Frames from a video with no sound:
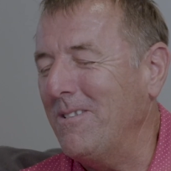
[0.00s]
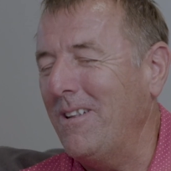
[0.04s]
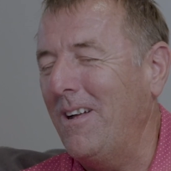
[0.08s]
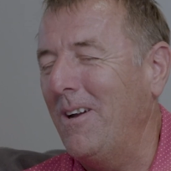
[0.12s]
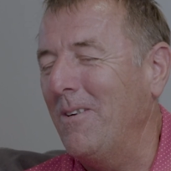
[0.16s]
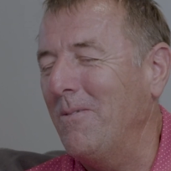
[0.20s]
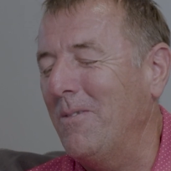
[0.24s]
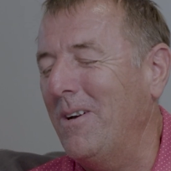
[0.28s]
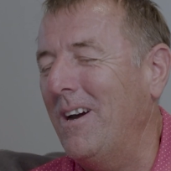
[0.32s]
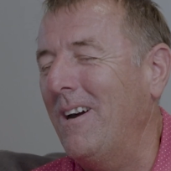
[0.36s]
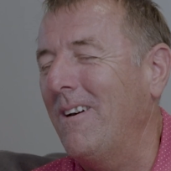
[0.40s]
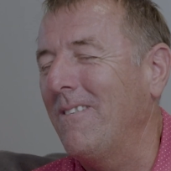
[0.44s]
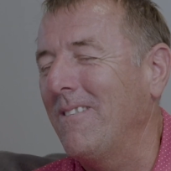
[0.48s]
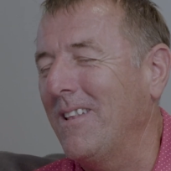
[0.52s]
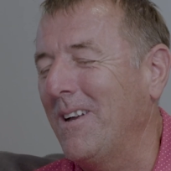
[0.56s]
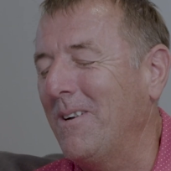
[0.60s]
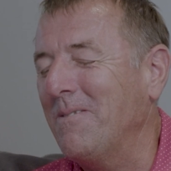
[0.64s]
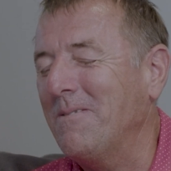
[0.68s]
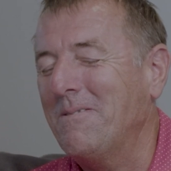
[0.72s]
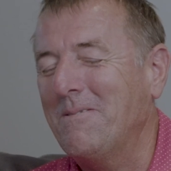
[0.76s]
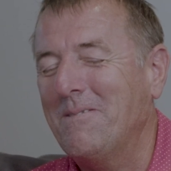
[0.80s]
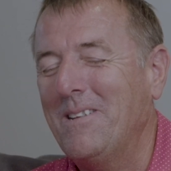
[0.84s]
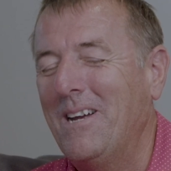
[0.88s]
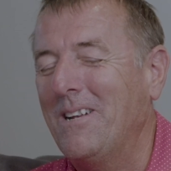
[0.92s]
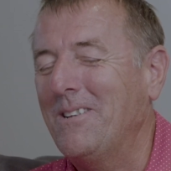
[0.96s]
I was like,
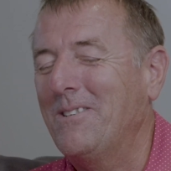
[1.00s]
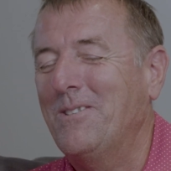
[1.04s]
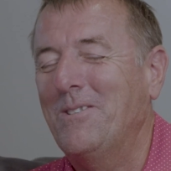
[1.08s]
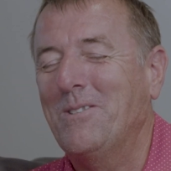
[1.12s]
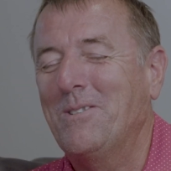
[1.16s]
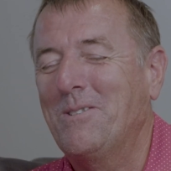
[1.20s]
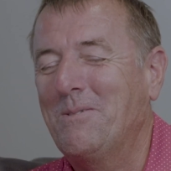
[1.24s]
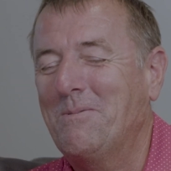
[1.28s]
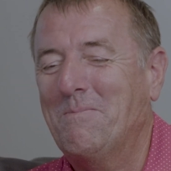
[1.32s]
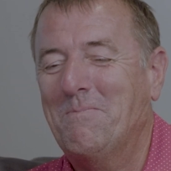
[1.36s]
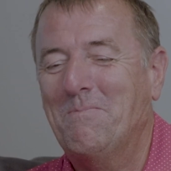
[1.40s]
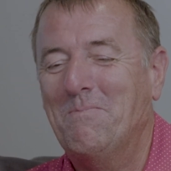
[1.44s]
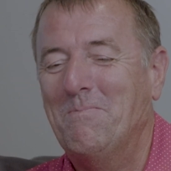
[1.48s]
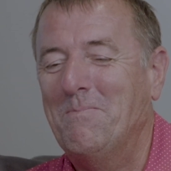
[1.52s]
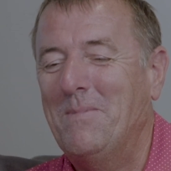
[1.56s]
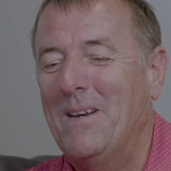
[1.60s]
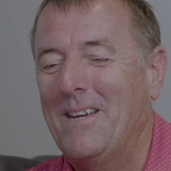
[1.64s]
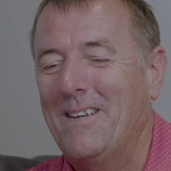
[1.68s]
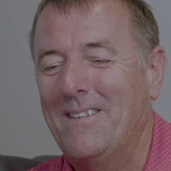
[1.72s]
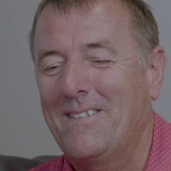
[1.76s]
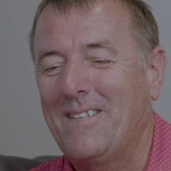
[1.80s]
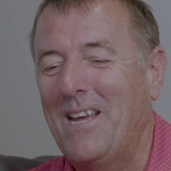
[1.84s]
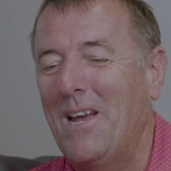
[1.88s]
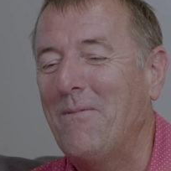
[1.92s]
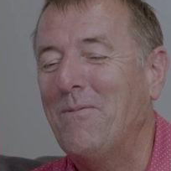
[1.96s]
wow, that just
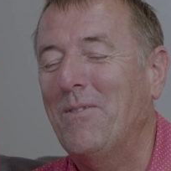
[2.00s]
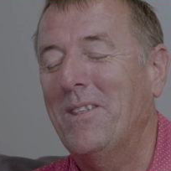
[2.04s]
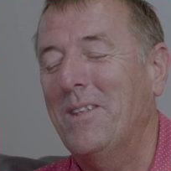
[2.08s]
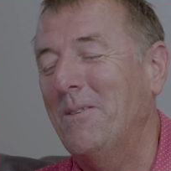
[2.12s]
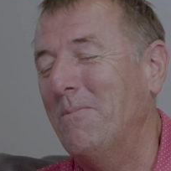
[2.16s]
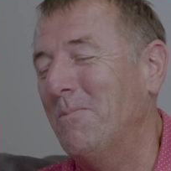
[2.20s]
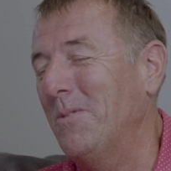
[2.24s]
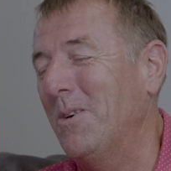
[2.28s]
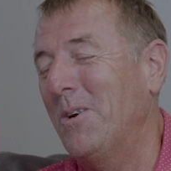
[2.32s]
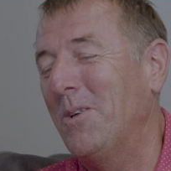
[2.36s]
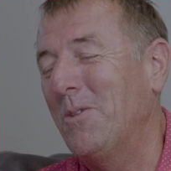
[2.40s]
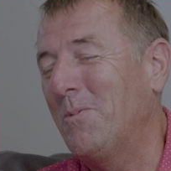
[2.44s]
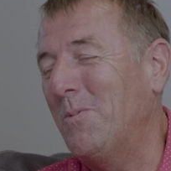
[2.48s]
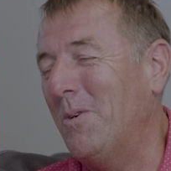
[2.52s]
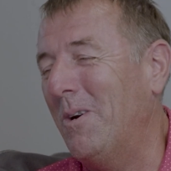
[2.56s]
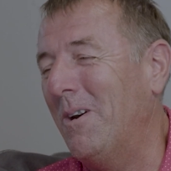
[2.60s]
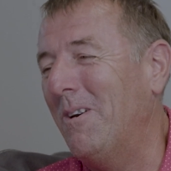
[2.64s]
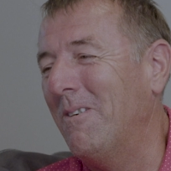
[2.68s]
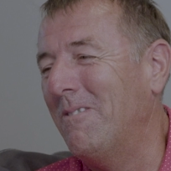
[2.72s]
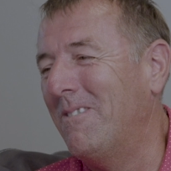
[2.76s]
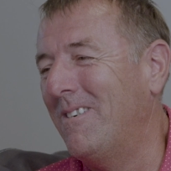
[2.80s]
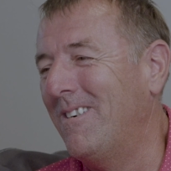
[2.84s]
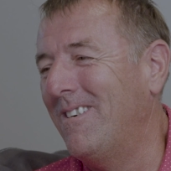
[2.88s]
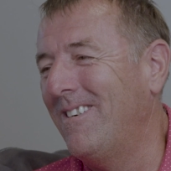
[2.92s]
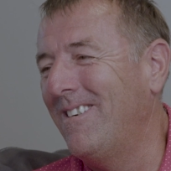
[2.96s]
makes everything
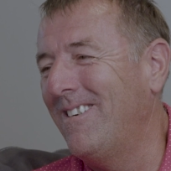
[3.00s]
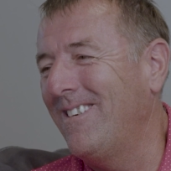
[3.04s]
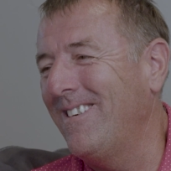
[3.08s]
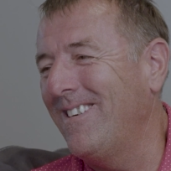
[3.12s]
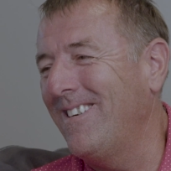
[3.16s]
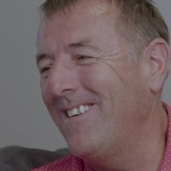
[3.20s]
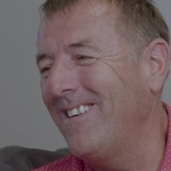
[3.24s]
worthwhile.